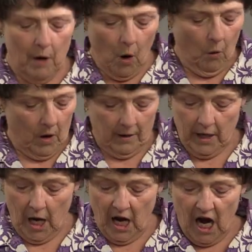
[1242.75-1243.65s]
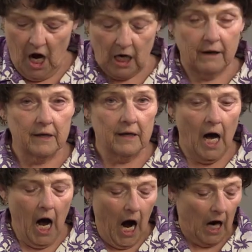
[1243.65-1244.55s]
Oh, hug,
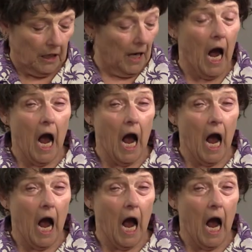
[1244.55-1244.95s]
hug,